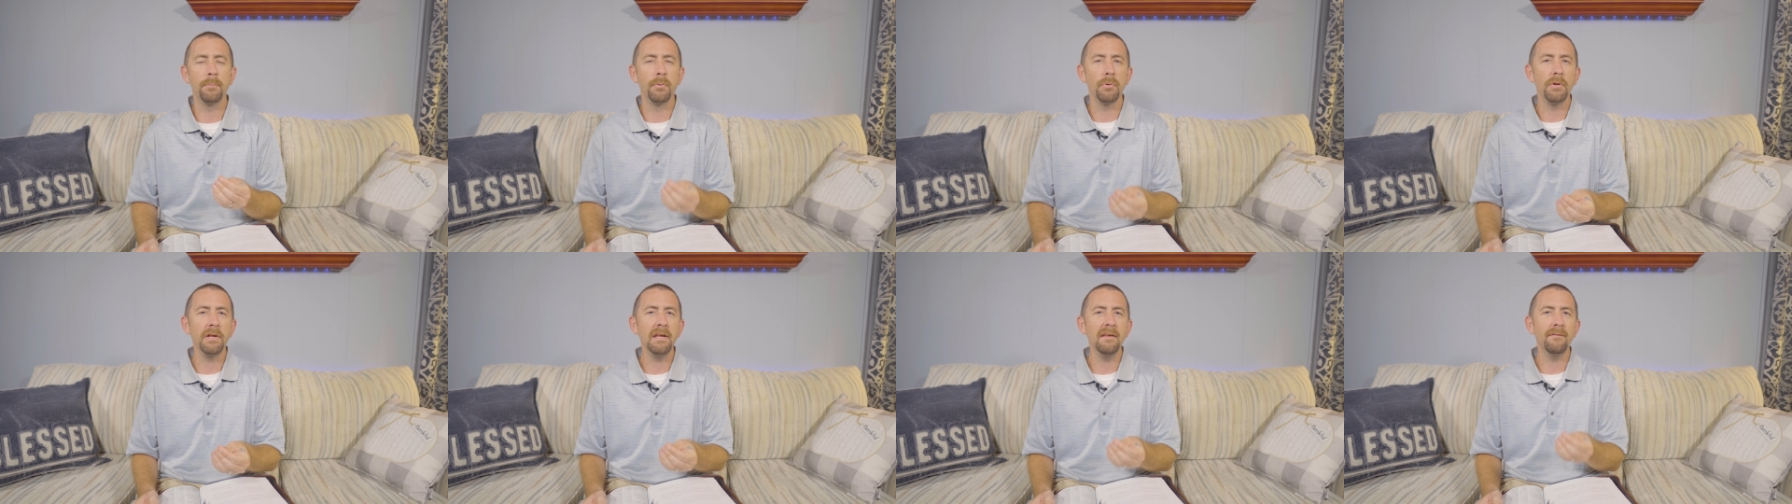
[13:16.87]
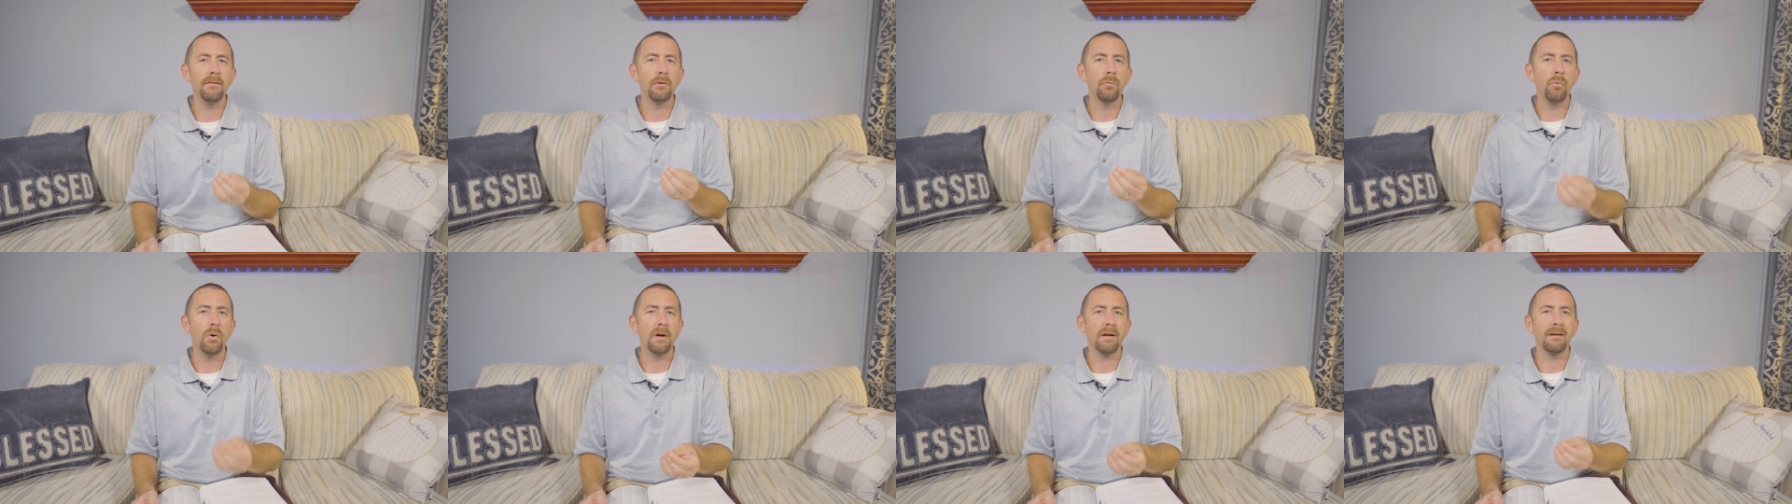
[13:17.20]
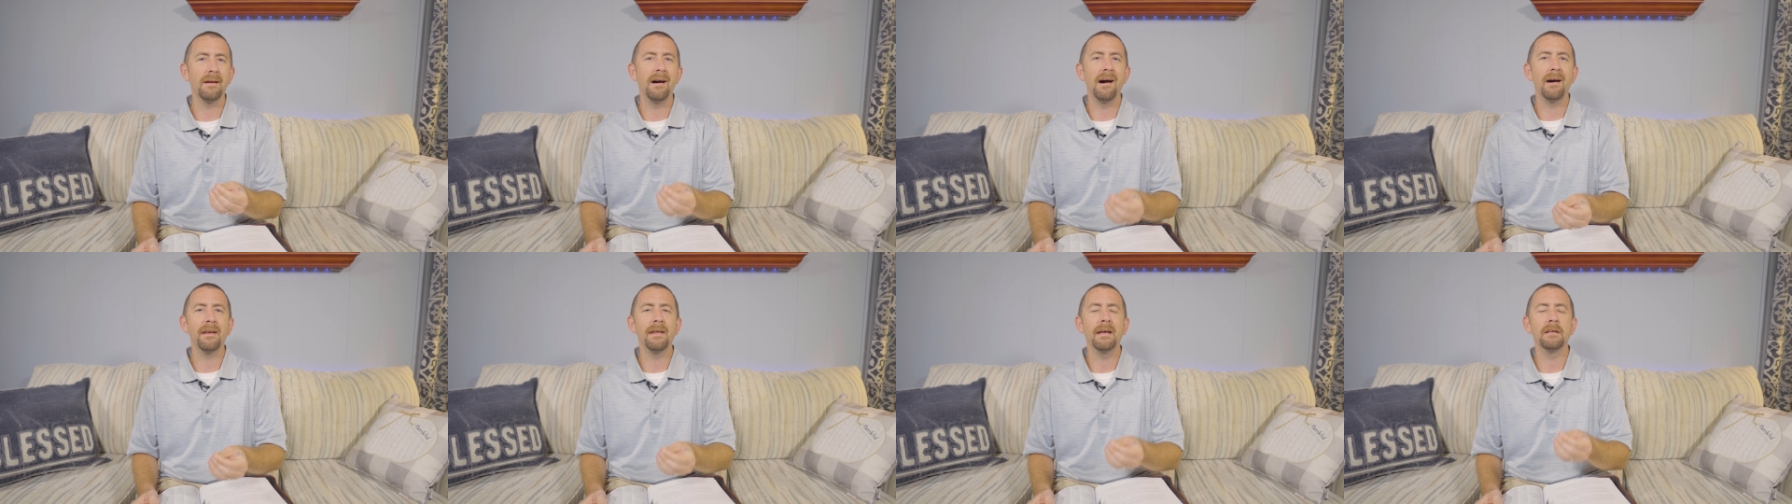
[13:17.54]
believe in what
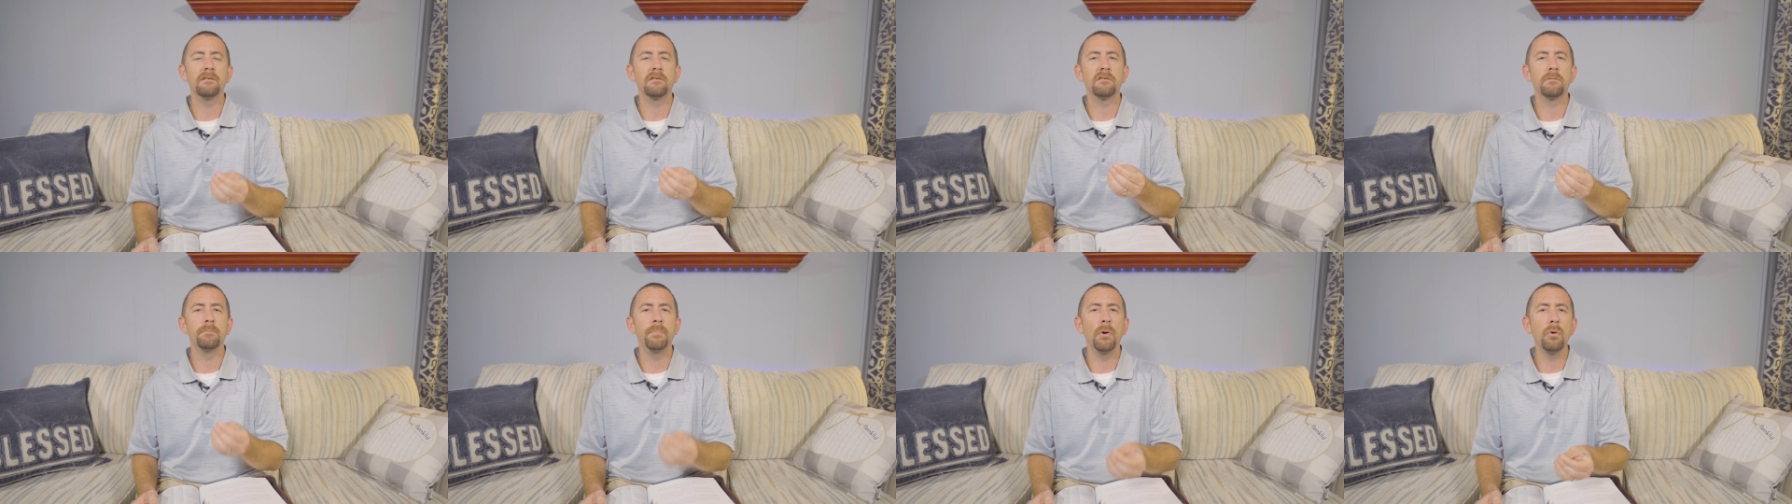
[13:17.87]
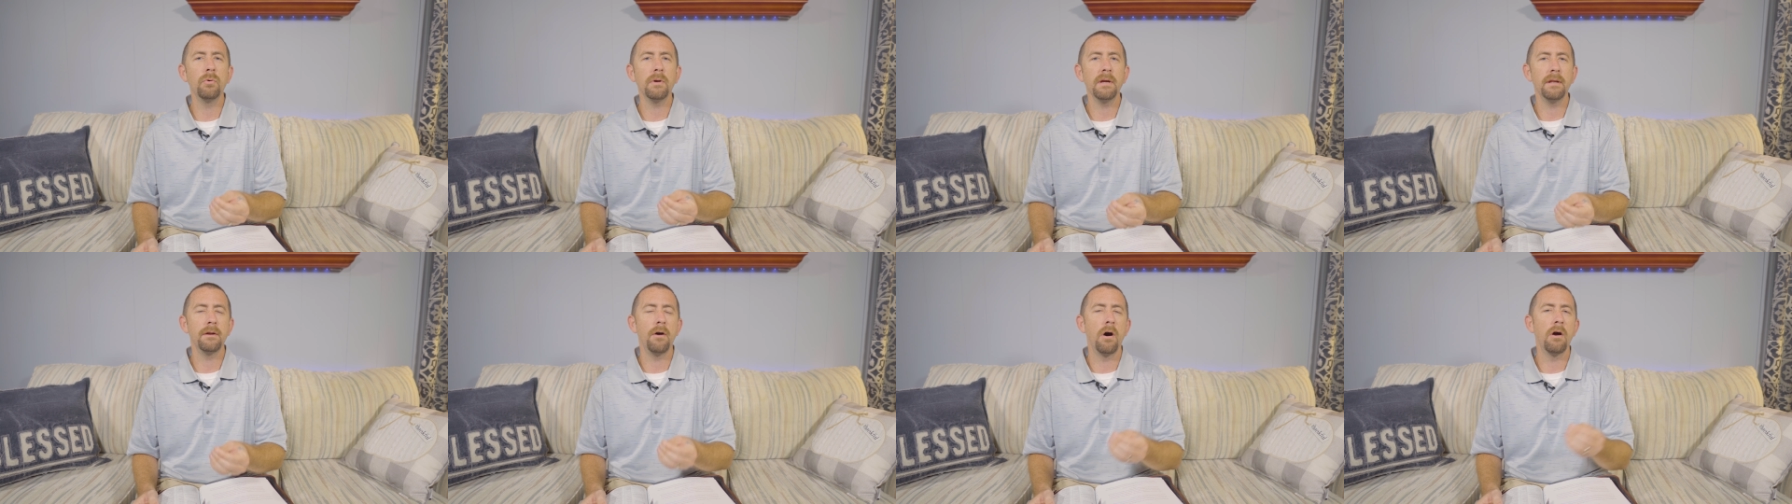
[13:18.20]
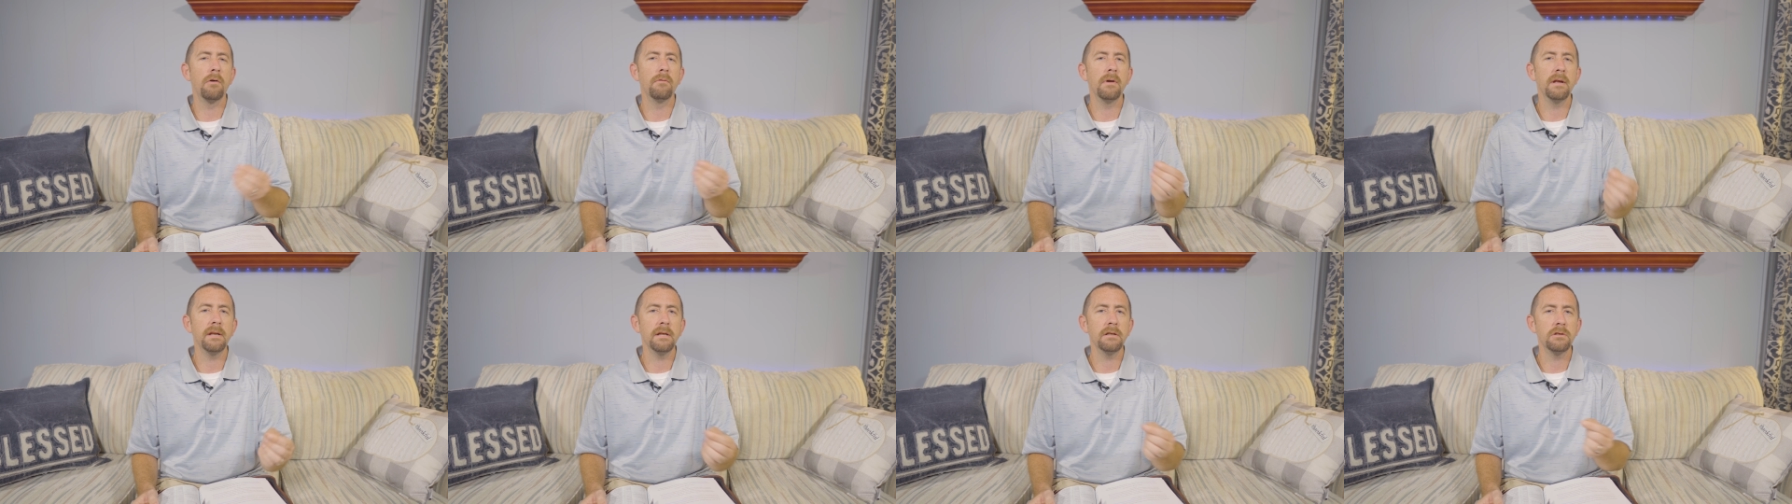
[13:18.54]
God had spoken
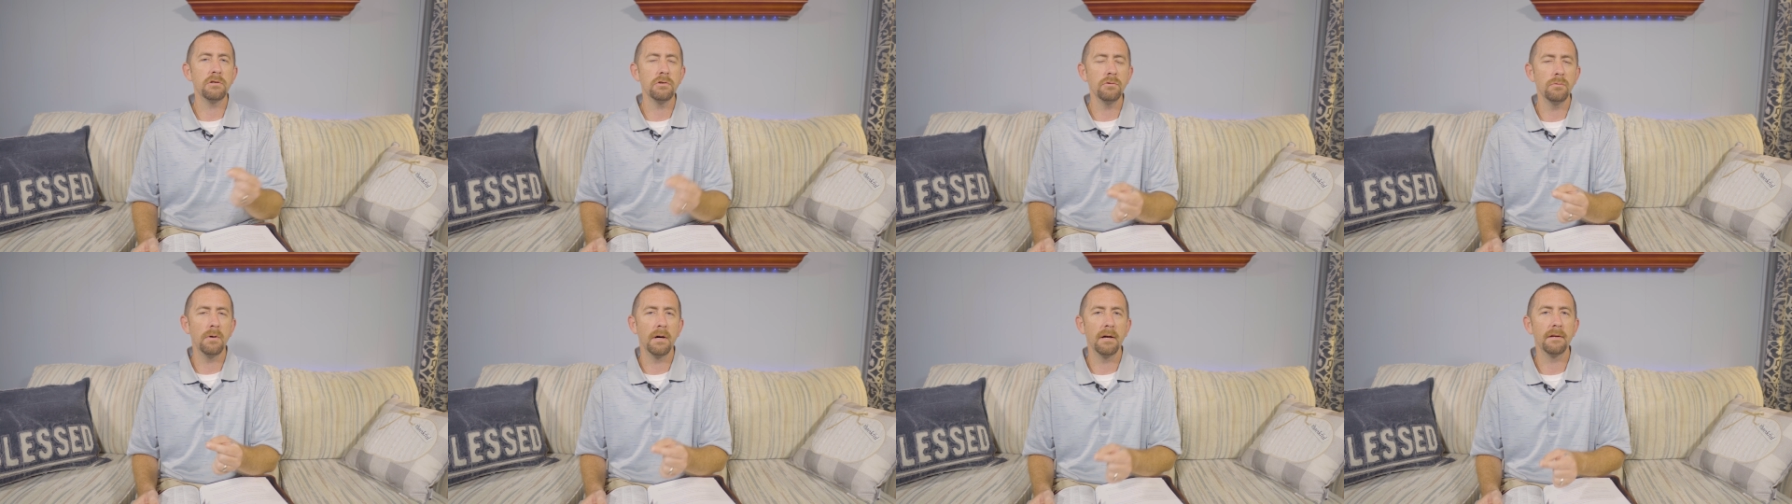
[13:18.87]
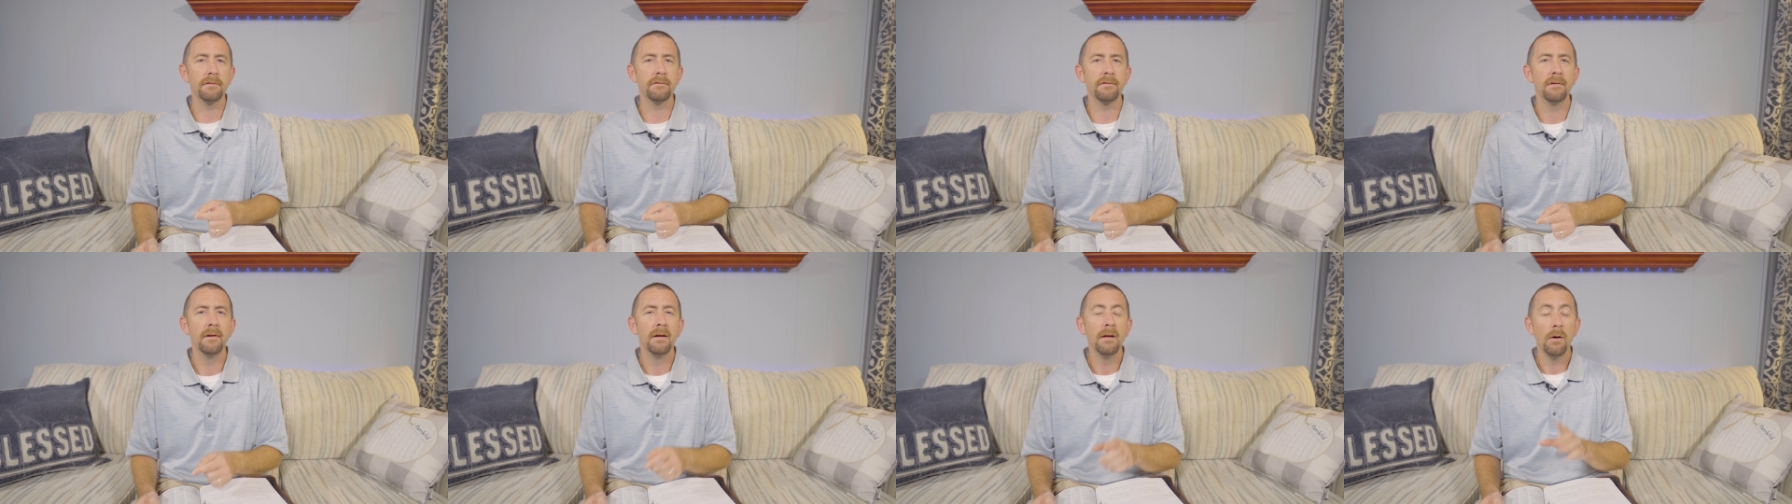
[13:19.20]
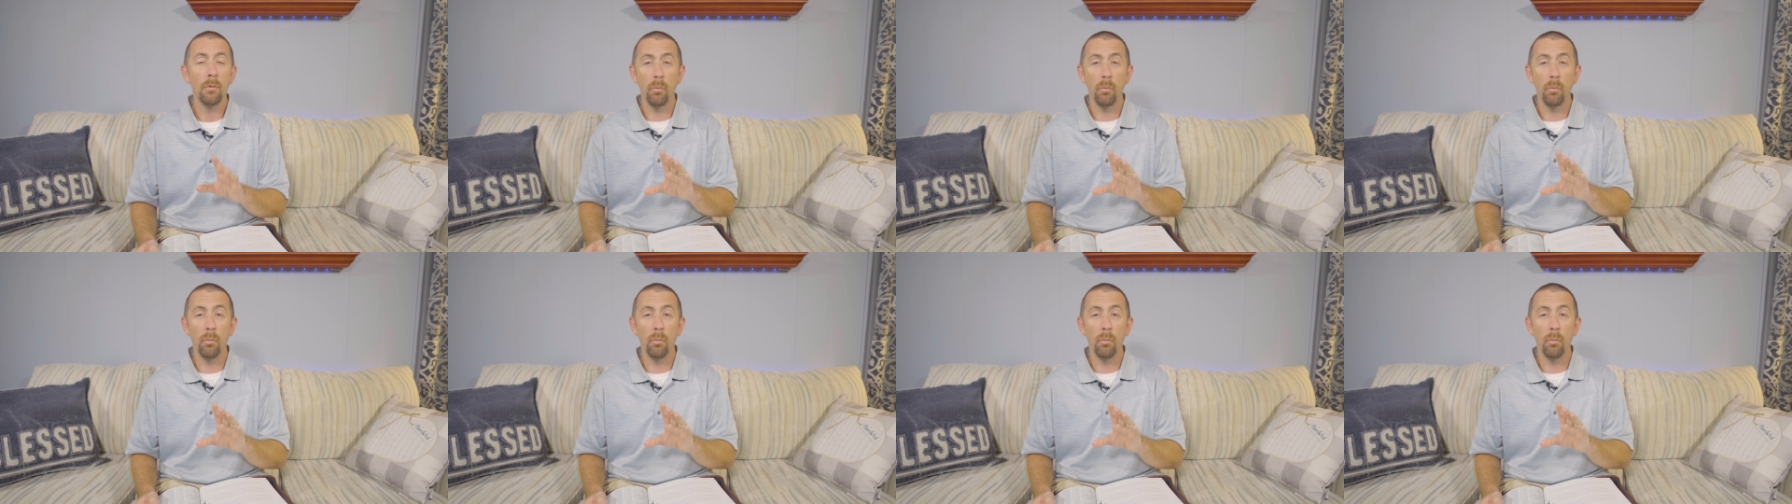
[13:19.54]
already to us,